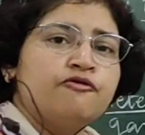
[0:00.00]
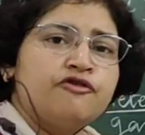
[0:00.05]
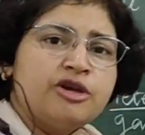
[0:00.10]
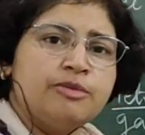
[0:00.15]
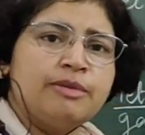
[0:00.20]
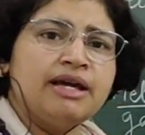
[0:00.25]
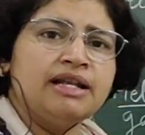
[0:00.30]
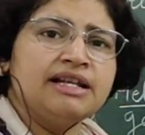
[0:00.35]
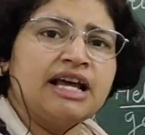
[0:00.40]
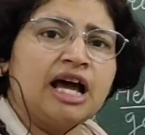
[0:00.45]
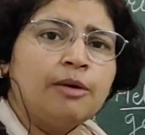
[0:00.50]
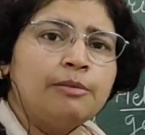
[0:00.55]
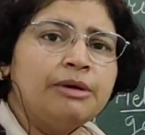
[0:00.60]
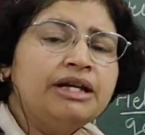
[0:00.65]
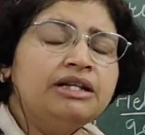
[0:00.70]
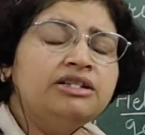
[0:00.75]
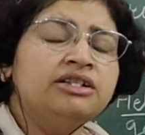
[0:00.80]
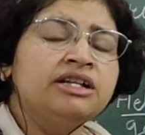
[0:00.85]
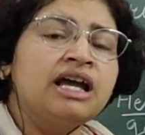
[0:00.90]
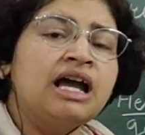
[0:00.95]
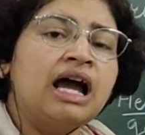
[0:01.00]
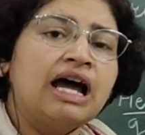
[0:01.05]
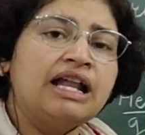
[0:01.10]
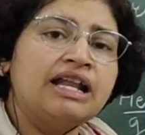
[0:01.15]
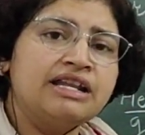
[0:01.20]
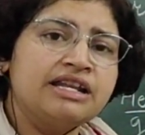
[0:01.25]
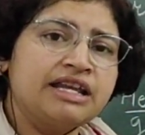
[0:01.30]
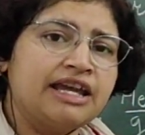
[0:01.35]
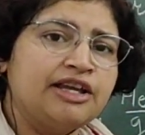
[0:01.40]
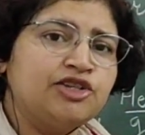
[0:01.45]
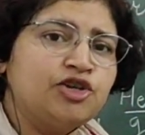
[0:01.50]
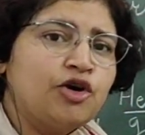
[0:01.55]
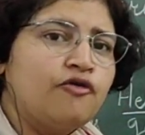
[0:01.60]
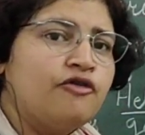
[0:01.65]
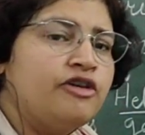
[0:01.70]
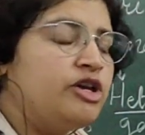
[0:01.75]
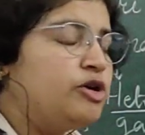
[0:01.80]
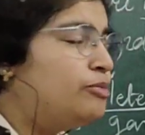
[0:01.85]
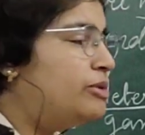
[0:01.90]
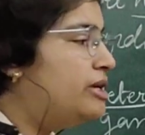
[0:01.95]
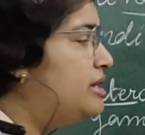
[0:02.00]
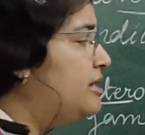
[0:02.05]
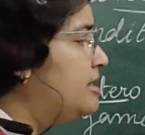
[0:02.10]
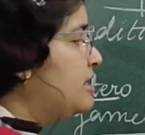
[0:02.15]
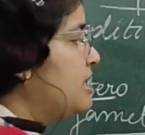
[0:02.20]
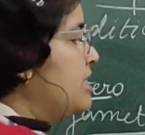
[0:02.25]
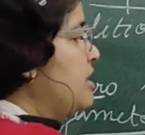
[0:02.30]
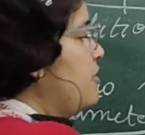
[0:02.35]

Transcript: female gamete, and in case of humans,